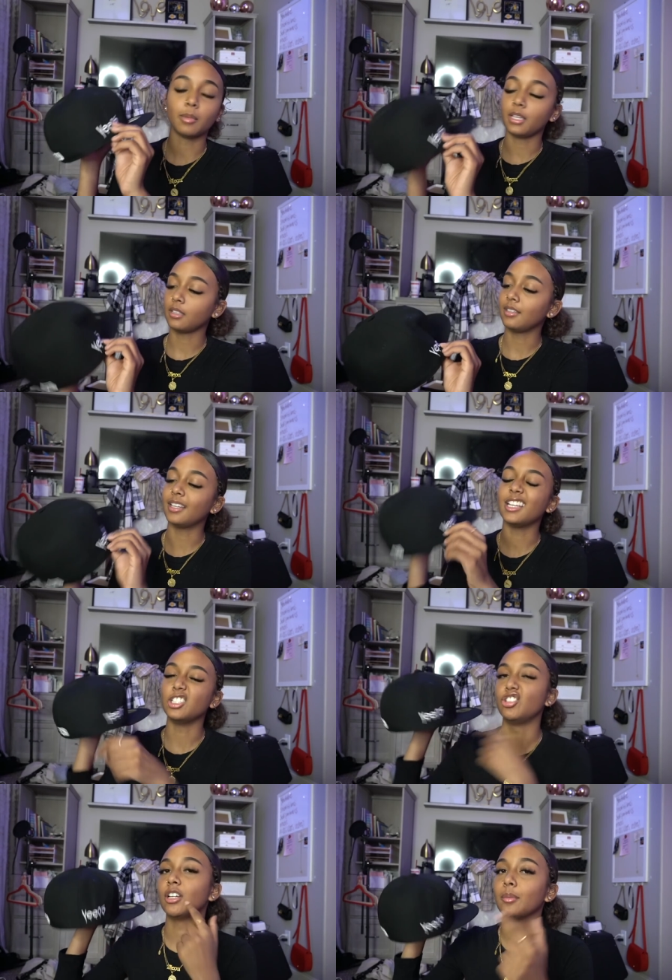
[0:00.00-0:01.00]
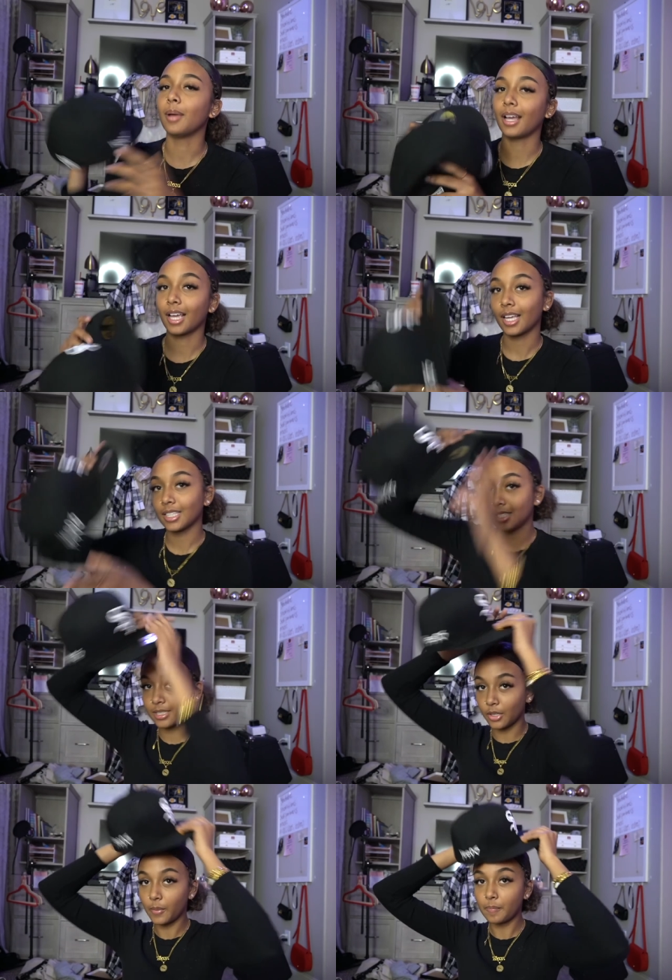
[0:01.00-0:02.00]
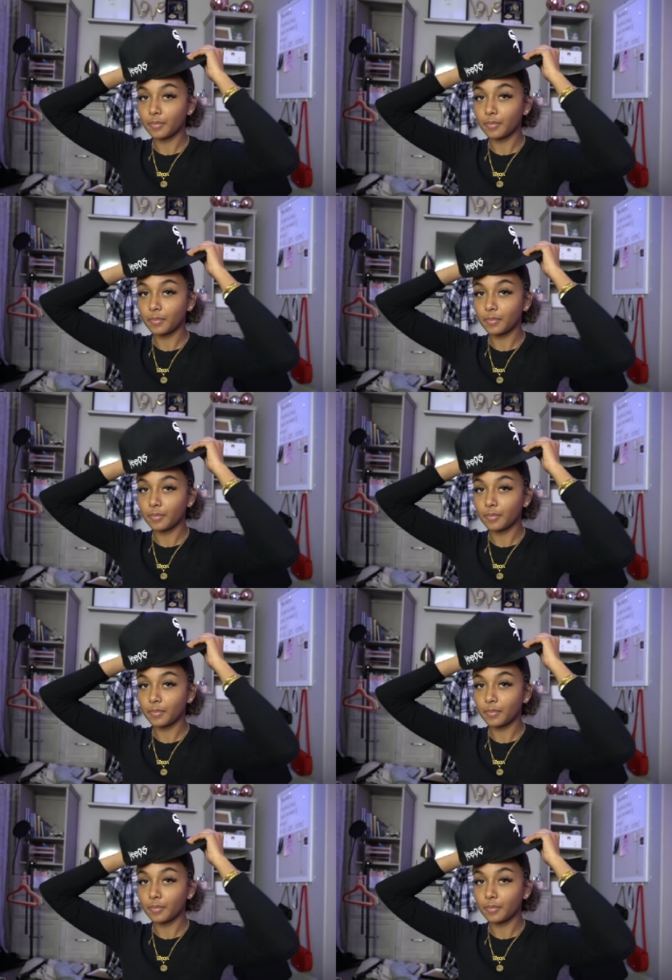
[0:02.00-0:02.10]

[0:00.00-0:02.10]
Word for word: me get it in drip, I guess, so.